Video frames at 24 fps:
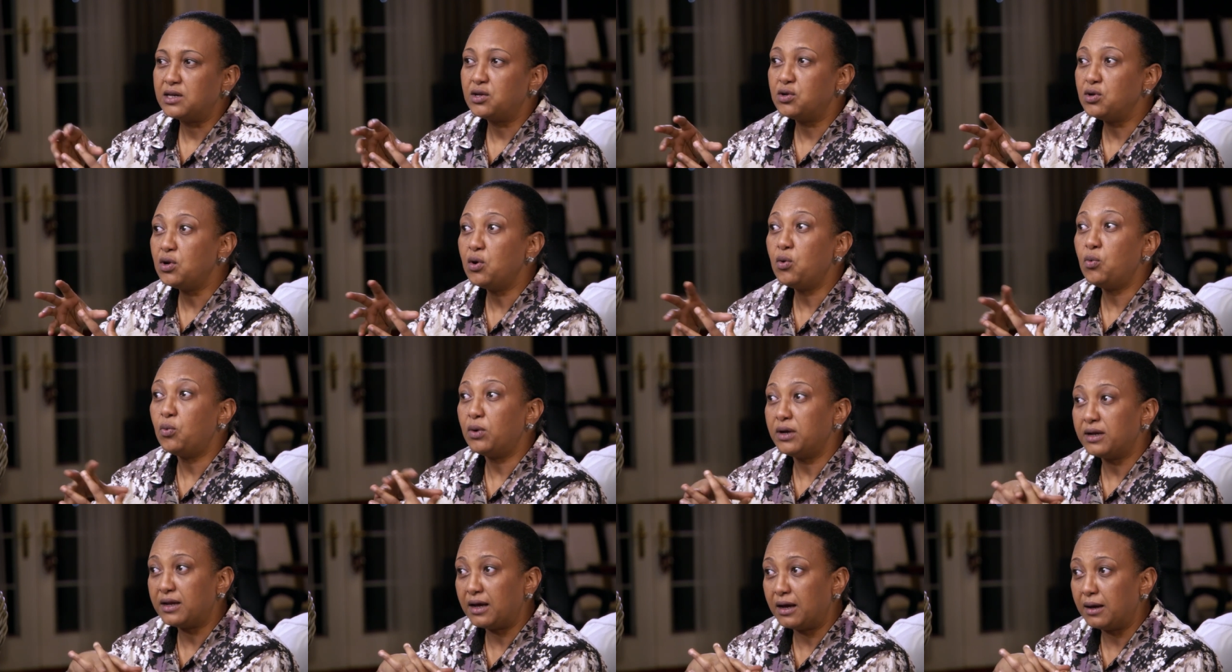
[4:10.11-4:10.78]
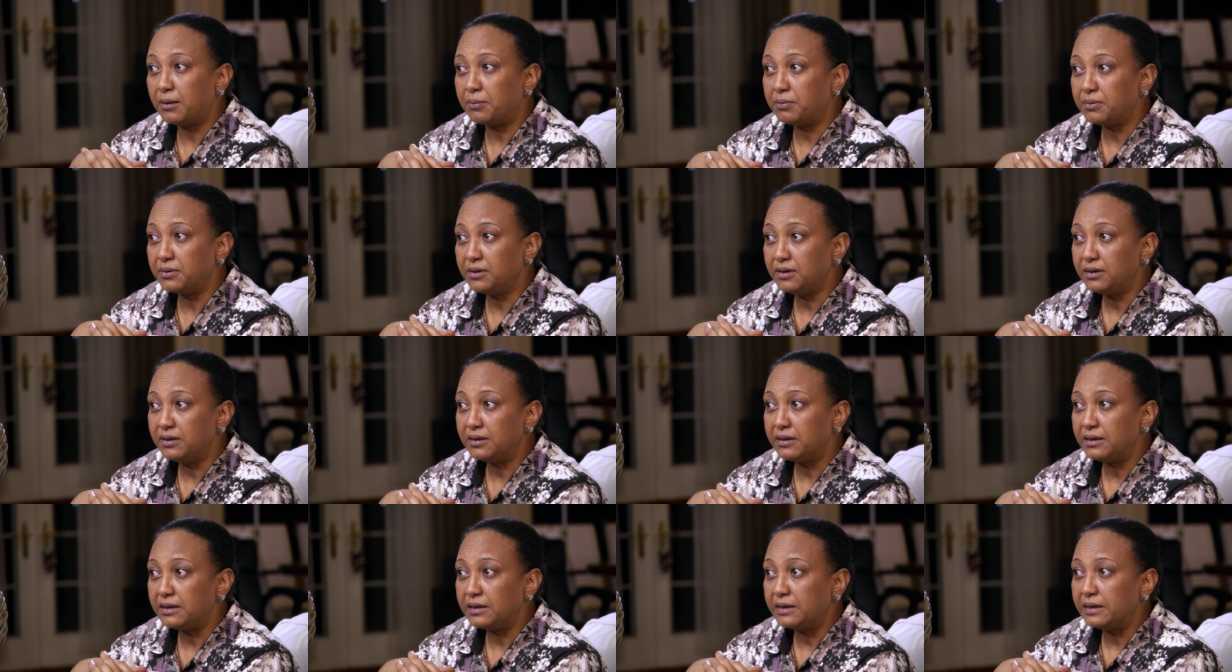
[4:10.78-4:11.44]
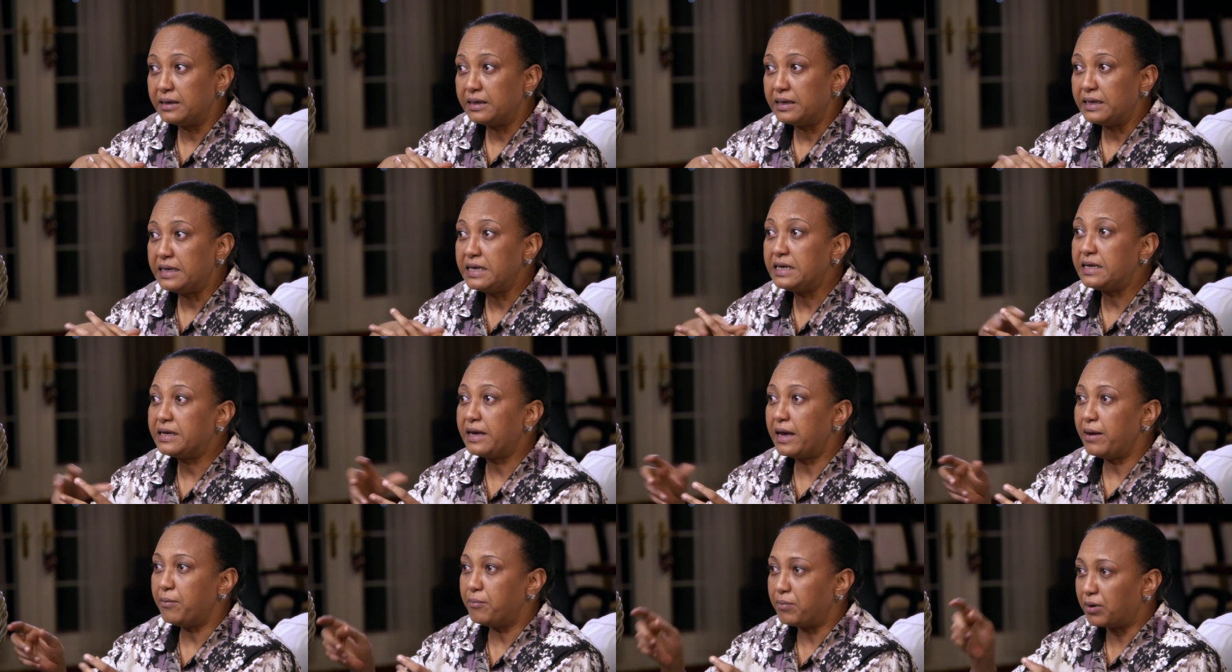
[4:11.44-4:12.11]
You know what happened?
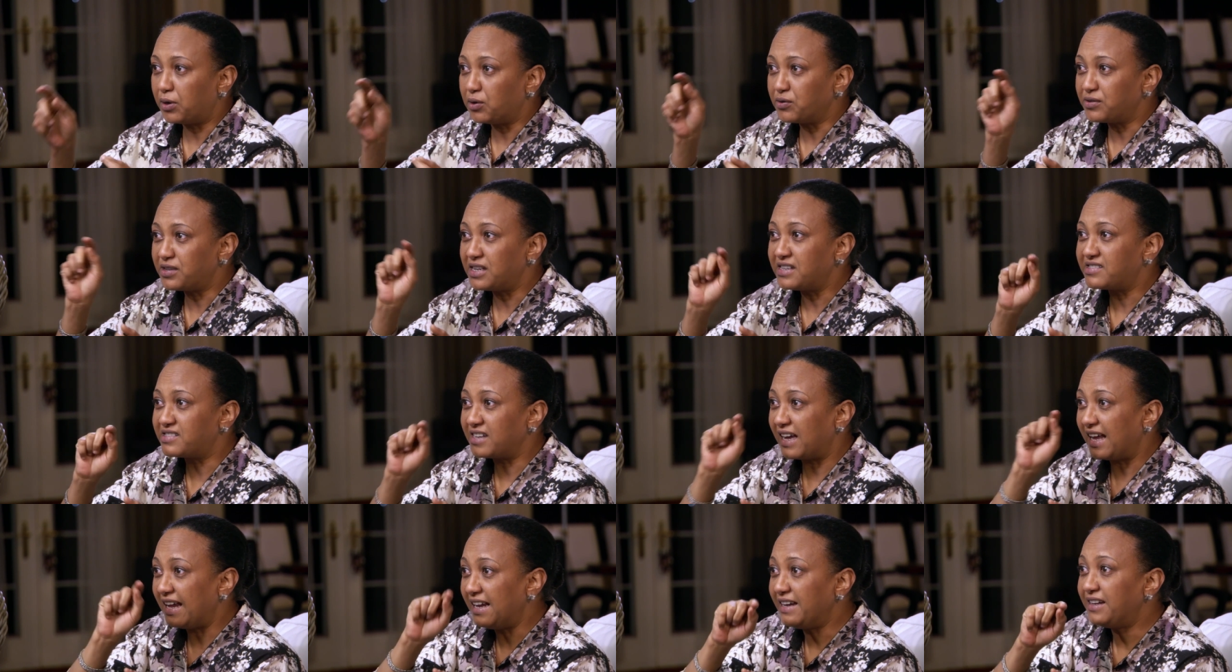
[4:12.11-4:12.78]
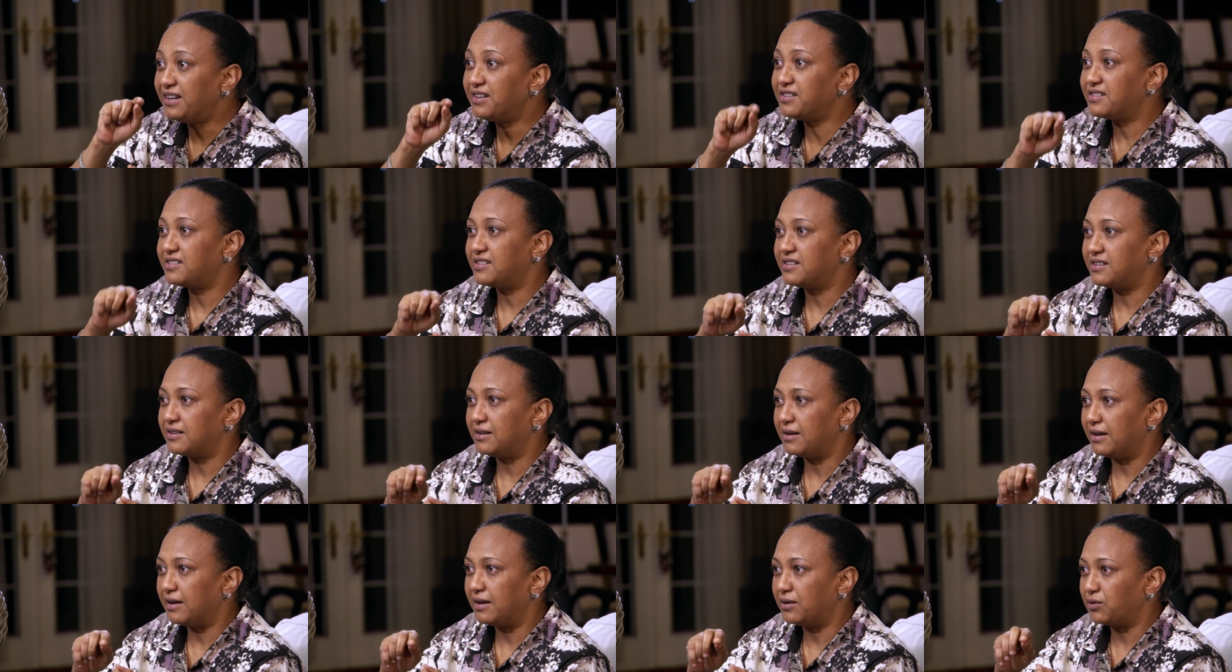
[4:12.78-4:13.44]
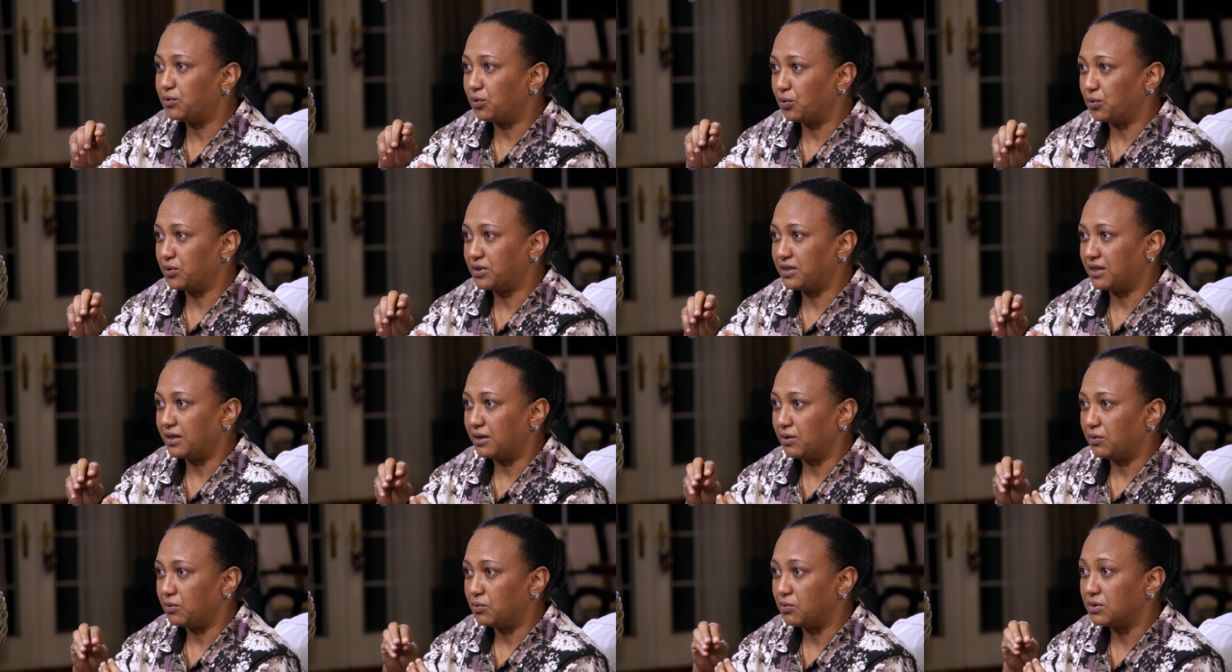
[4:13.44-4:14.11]
He came, because his eldest uh,
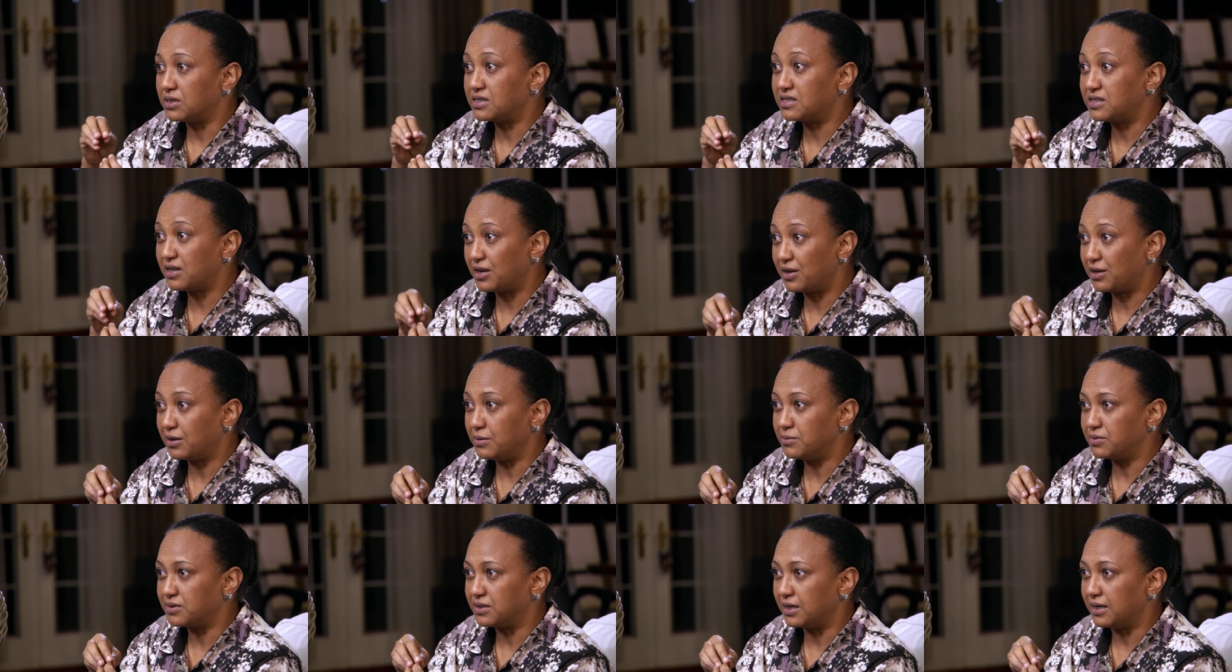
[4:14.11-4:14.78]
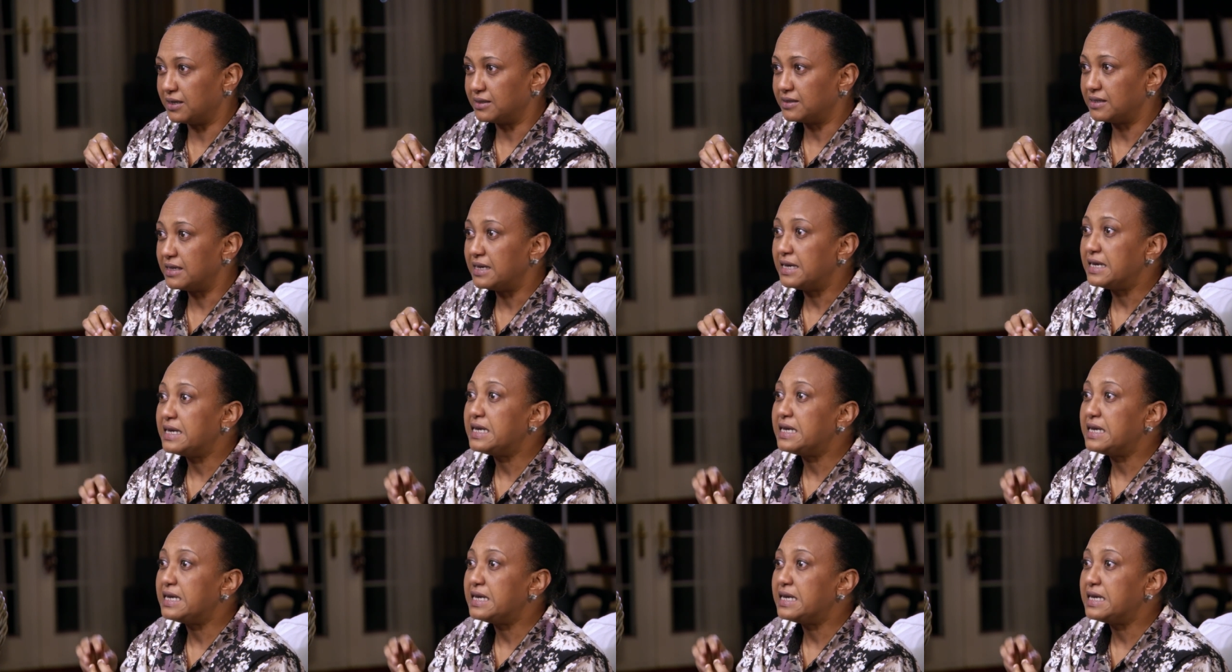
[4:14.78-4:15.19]
daughter was circumcised.